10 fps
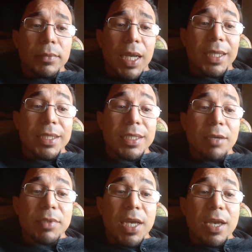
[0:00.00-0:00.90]
at the
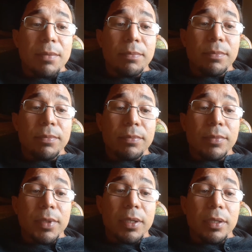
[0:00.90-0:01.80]
same time,
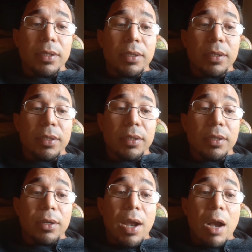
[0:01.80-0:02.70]

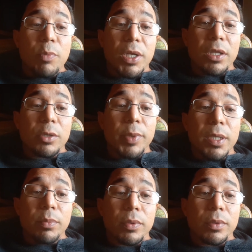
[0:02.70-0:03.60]
they're helping other
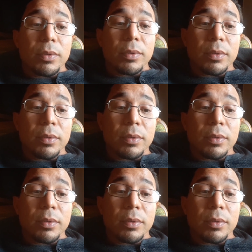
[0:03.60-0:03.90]
people.